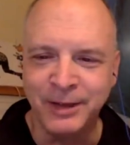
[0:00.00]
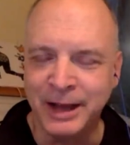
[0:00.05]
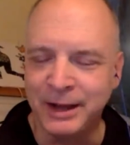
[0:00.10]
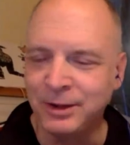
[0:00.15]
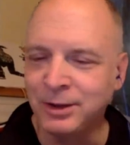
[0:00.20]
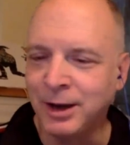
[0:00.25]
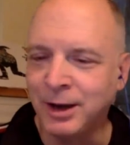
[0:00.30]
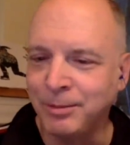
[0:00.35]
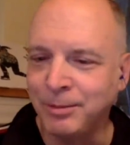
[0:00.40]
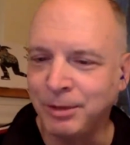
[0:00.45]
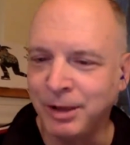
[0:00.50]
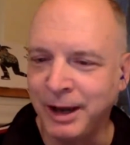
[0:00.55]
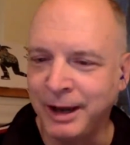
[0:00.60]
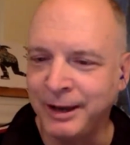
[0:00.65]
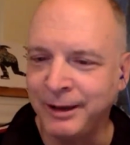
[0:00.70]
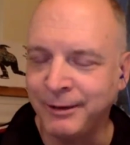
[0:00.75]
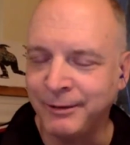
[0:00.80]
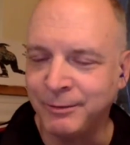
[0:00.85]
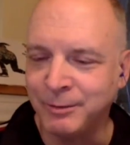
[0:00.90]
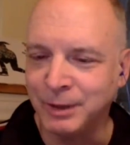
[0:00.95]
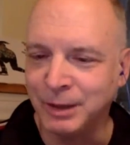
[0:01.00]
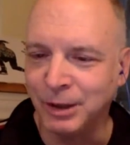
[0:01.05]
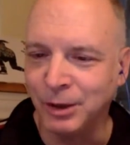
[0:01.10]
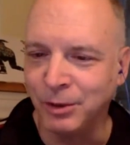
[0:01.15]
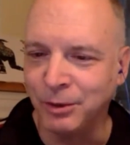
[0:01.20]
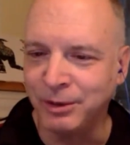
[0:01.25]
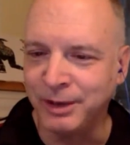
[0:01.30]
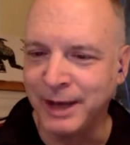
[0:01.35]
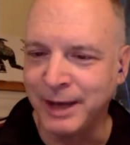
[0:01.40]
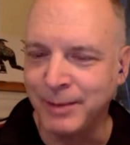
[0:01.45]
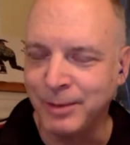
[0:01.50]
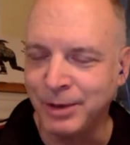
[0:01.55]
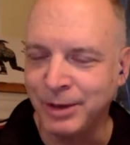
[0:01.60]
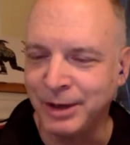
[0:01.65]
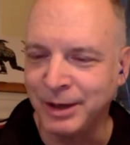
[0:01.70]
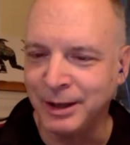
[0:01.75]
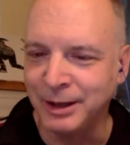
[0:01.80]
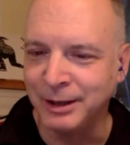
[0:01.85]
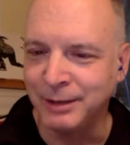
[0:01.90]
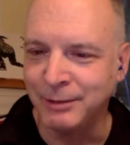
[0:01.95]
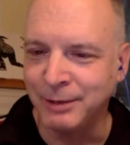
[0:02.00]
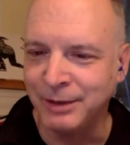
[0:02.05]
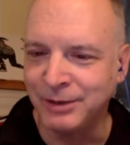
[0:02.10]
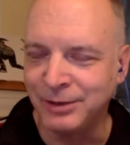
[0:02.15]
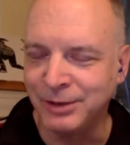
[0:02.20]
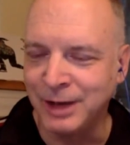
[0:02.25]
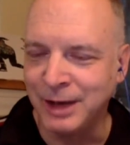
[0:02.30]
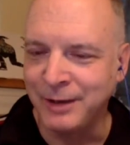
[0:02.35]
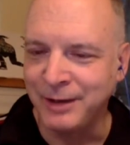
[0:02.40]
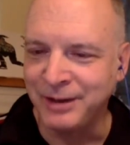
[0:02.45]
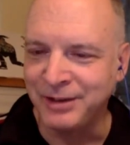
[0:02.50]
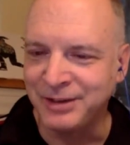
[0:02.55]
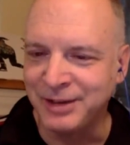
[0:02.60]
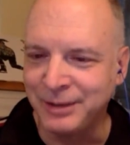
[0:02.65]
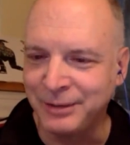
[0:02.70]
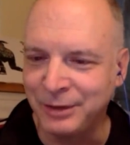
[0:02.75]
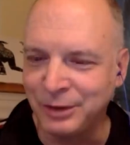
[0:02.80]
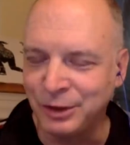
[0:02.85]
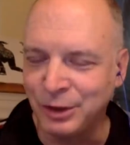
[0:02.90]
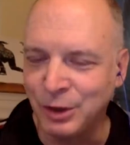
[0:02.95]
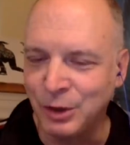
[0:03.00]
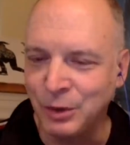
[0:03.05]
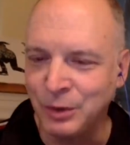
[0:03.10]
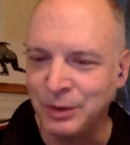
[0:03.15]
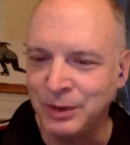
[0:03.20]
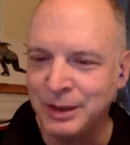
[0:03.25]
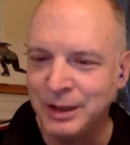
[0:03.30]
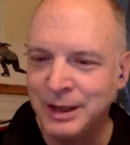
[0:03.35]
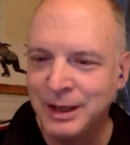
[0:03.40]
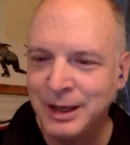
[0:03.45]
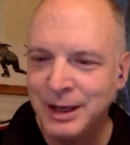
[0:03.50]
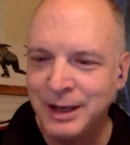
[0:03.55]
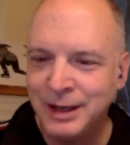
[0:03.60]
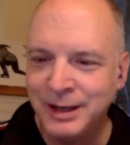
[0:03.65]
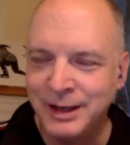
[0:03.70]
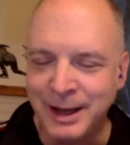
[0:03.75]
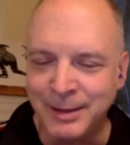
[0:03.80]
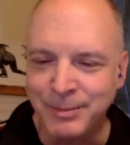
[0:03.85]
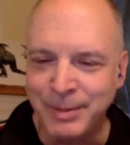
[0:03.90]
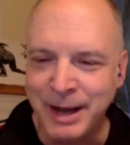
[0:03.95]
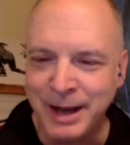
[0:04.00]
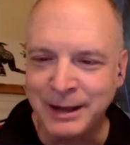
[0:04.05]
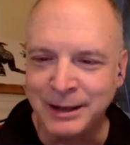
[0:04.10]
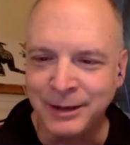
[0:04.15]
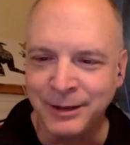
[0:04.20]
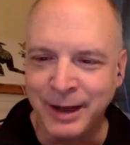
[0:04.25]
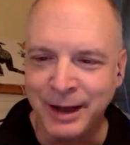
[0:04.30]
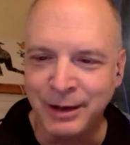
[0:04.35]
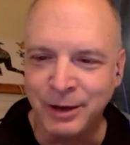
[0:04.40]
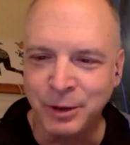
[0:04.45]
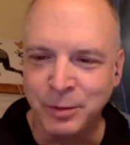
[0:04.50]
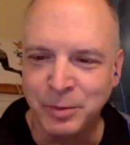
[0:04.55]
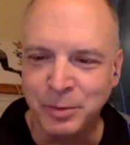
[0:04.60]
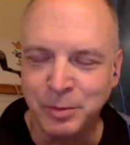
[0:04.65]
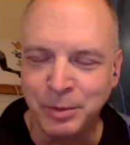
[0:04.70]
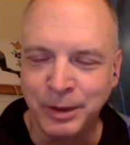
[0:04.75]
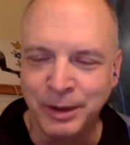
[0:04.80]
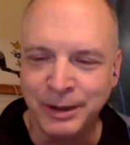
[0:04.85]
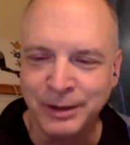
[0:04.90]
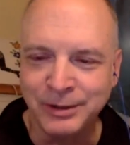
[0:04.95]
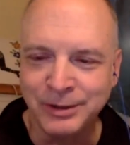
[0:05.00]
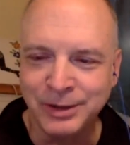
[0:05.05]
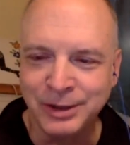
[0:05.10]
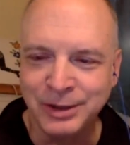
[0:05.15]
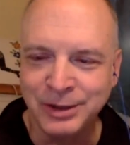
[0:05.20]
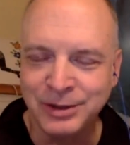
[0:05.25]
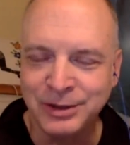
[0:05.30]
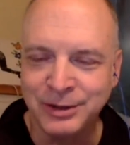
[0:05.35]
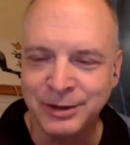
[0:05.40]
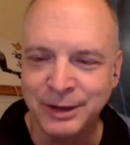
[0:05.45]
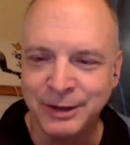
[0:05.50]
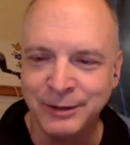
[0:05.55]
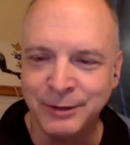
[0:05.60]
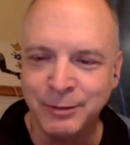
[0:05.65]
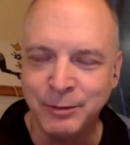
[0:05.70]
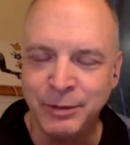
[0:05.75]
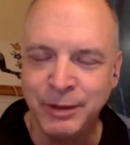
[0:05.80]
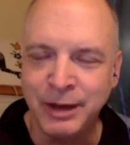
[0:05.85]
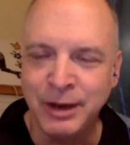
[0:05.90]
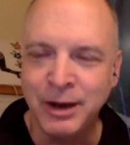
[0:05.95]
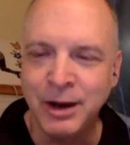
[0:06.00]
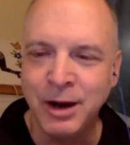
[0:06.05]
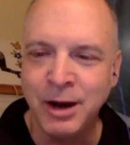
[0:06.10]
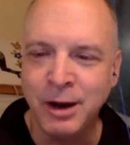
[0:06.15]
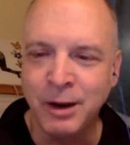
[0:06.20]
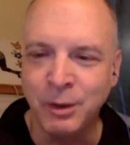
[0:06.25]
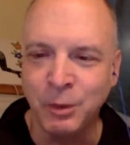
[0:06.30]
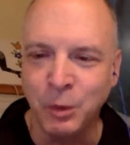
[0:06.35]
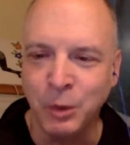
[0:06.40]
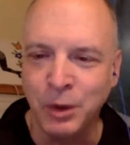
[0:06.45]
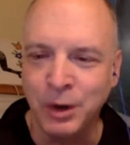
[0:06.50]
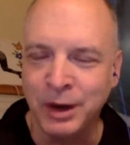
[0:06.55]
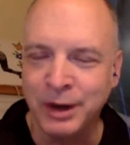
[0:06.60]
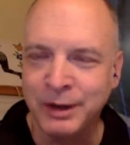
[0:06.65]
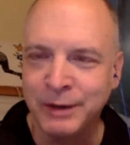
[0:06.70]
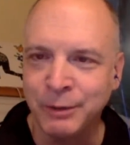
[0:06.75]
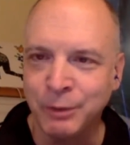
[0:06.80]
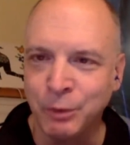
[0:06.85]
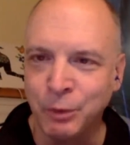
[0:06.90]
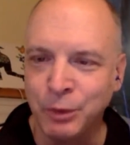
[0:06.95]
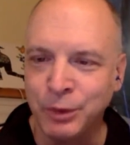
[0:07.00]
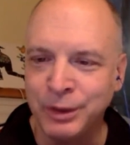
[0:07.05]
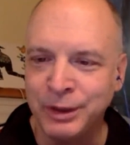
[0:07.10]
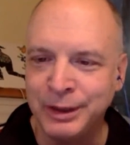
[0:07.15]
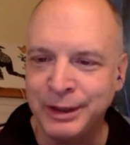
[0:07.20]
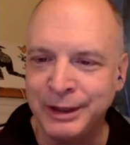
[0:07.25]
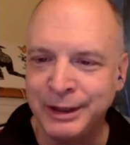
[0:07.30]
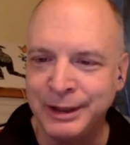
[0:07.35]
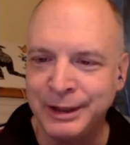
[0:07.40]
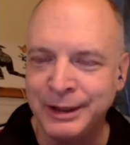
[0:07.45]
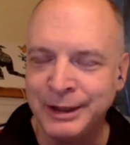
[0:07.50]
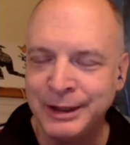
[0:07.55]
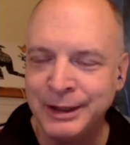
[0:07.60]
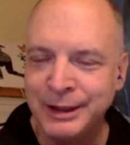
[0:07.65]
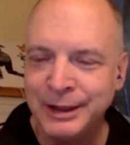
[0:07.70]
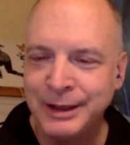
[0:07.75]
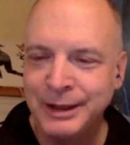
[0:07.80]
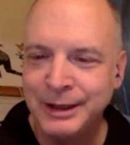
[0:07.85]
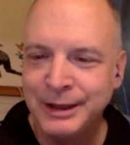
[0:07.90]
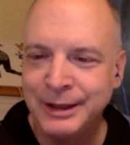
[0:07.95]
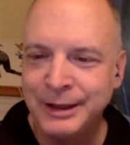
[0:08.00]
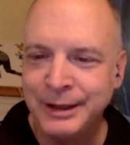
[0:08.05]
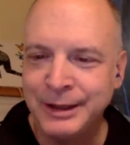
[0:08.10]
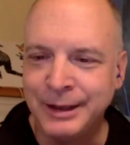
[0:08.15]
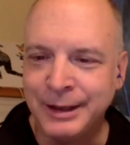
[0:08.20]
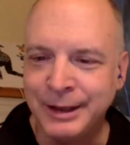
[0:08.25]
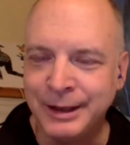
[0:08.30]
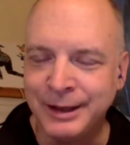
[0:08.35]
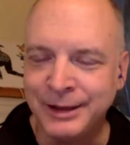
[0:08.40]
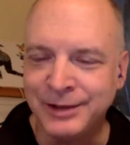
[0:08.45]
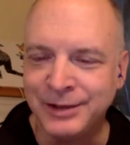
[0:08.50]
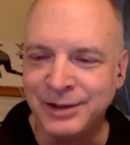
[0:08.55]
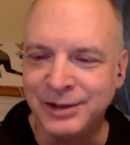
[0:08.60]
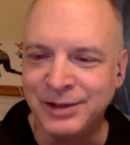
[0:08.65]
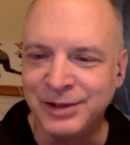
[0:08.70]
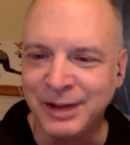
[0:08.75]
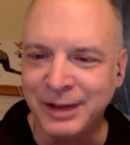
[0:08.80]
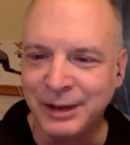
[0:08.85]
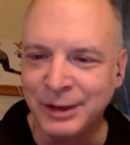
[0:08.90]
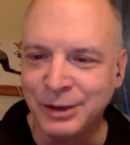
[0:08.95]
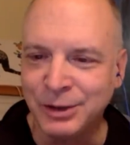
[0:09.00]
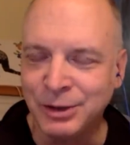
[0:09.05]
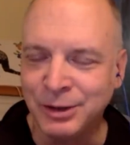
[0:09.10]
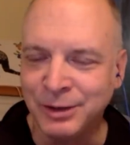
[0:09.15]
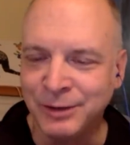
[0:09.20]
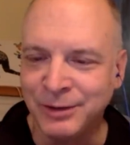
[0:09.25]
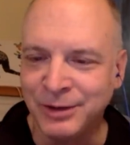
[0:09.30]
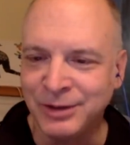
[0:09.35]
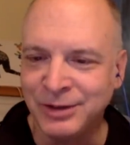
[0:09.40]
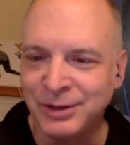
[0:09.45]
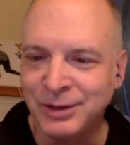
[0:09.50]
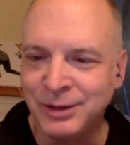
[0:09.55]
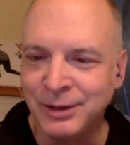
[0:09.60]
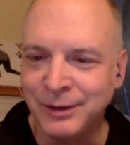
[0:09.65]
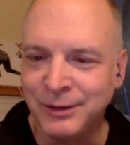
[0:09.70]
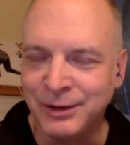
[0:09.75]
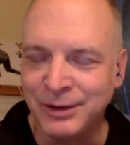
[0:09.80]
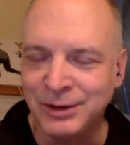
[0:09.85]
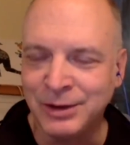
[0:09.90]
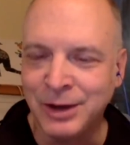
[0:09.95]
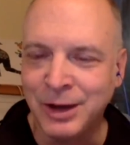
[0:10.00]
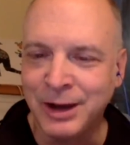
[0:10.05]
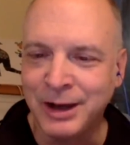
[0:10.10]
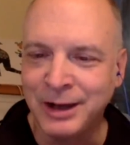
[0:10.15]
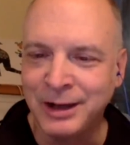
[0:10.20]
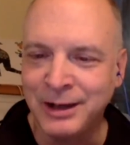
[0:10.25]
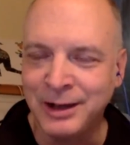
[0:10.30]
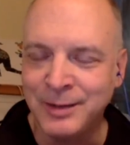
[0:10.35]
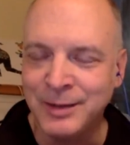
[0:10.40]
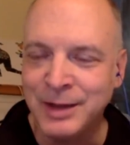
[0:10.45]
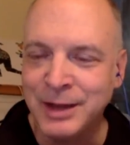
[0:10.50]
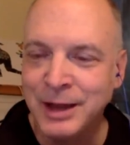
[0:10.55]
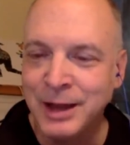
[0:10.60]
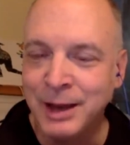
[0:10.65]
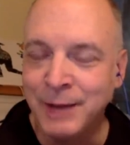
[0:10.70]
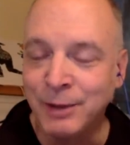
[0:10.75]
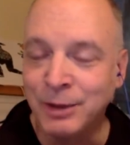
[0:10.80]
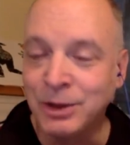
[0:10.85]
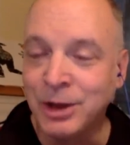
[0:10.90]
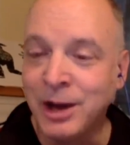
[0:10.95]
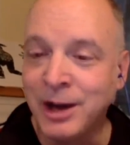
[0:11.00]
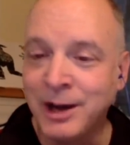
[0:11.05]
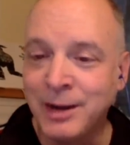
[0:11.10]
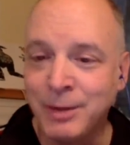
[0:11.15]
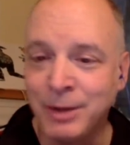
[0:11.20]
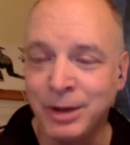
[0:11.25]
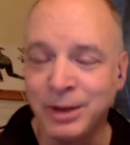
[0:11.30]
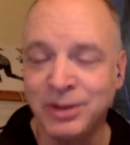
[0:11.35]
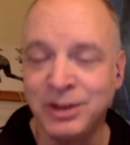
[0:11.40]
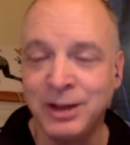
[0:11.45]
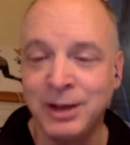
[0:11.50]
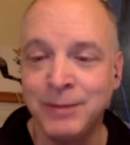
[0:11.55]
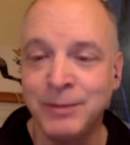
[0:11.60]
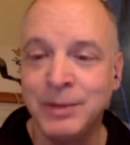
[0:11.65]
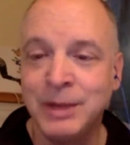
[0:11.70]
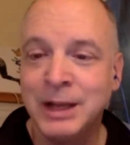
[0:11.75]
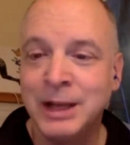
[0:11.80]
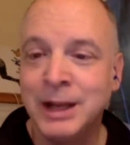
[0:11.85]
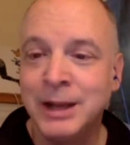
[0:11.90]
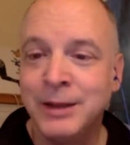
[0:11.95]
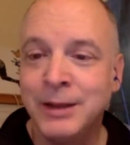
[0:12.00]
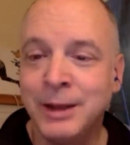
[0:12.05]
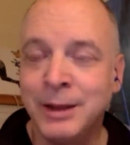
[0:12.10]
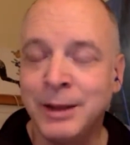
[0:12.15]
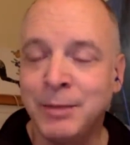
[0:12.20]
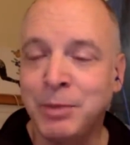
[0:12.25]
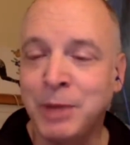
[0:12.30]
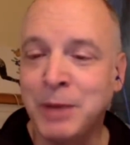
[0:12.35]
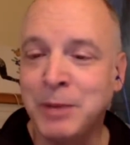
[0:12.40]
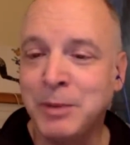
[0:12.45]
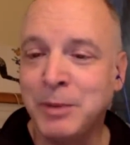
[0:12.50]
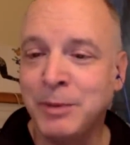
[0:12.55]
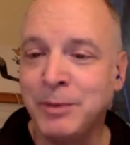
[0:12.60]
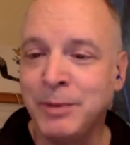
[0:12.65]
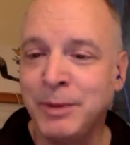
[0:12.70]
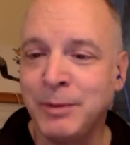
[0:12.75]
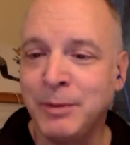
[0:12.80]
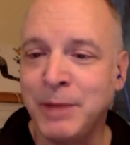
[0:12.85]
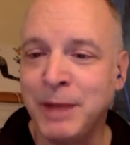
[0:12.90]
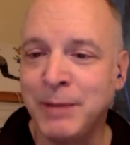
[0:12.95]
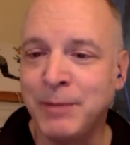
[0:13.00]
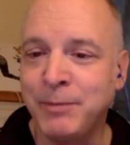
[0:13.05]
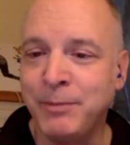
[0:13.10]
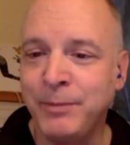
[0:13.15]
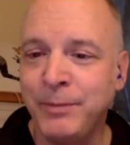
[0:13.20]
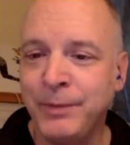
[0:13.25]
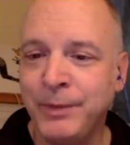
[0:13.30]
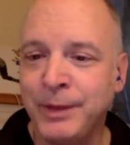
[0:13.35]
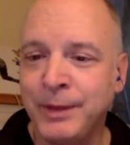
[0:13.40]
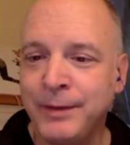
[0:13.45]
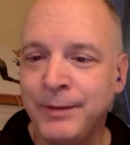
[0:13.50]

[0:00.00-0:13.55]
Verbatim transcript: that top line of Malone, Gambardella, and Russell, how they set the tone to get back to that group of players. They just they, their hard work really uh, is the signature of this of this mm-hmm. hockey team. And we're talking about a team that yeah, probably grinders, that, eh? all